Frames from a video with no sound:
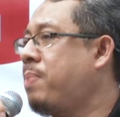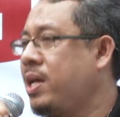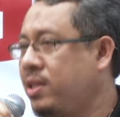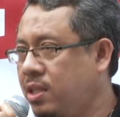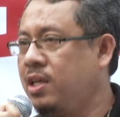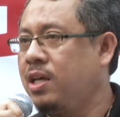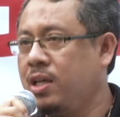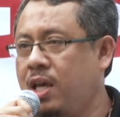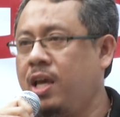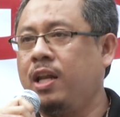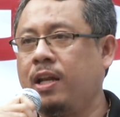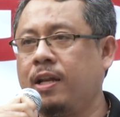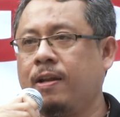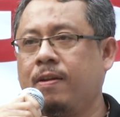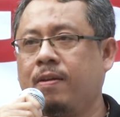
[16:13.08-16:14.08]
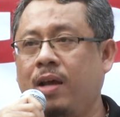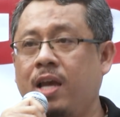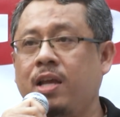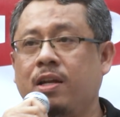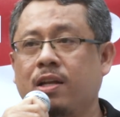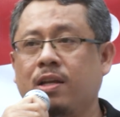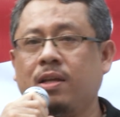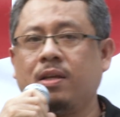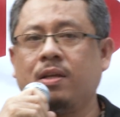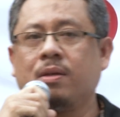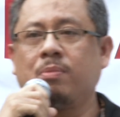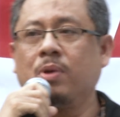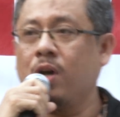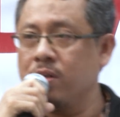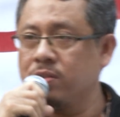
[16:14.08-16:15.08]
party again, right?
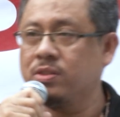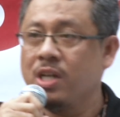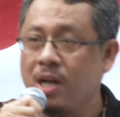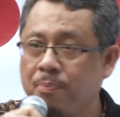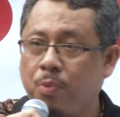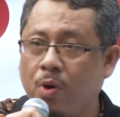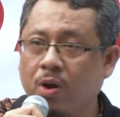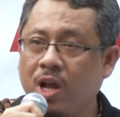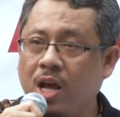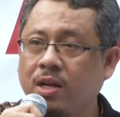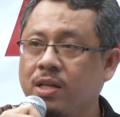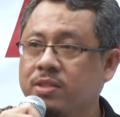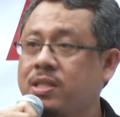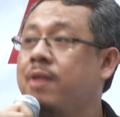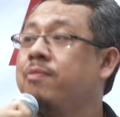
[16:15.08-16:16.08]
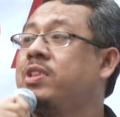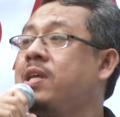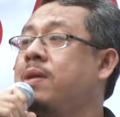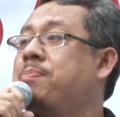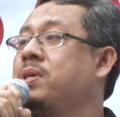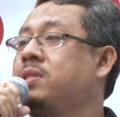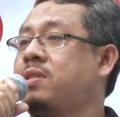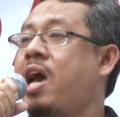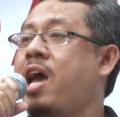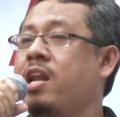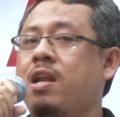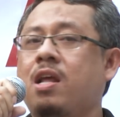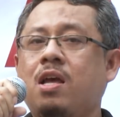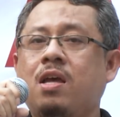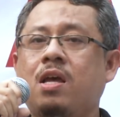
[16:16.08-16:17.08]
Because Singaporean, the
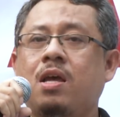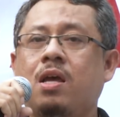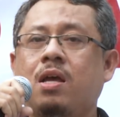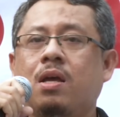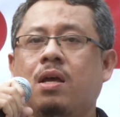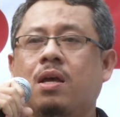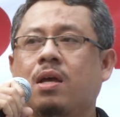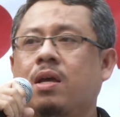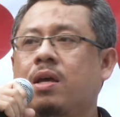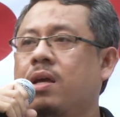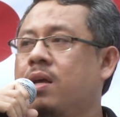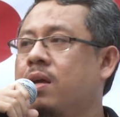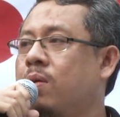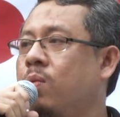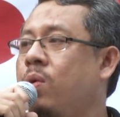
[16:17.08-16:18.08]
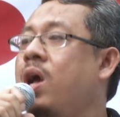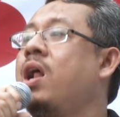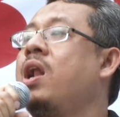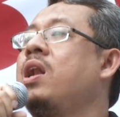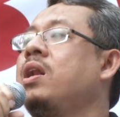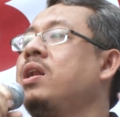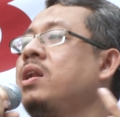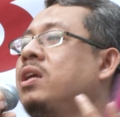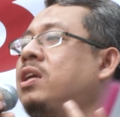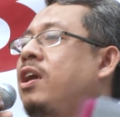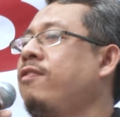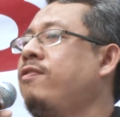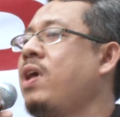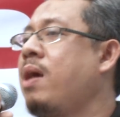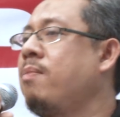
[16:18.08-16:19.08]
70% will
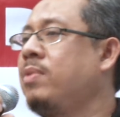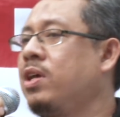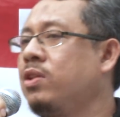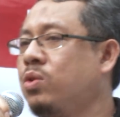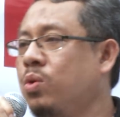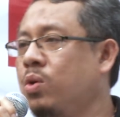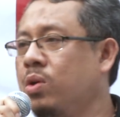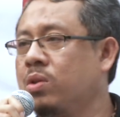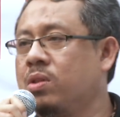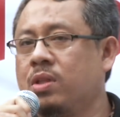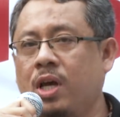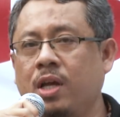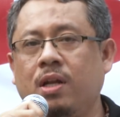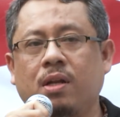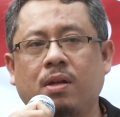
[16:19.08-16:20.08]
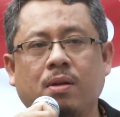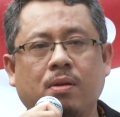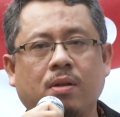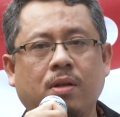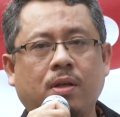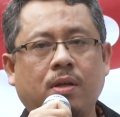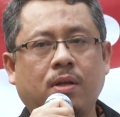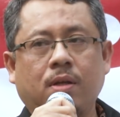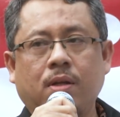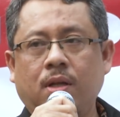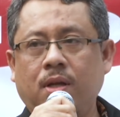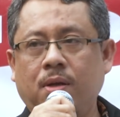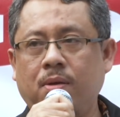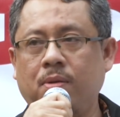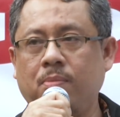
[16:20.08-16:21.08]
give them the 2/3
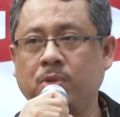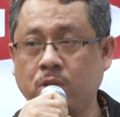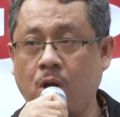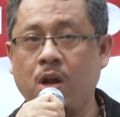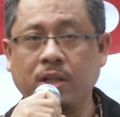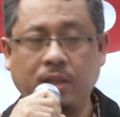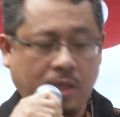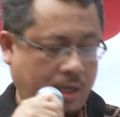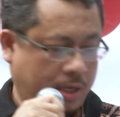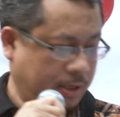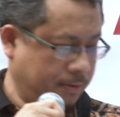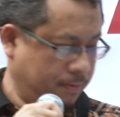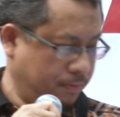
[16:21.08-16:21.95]
majority.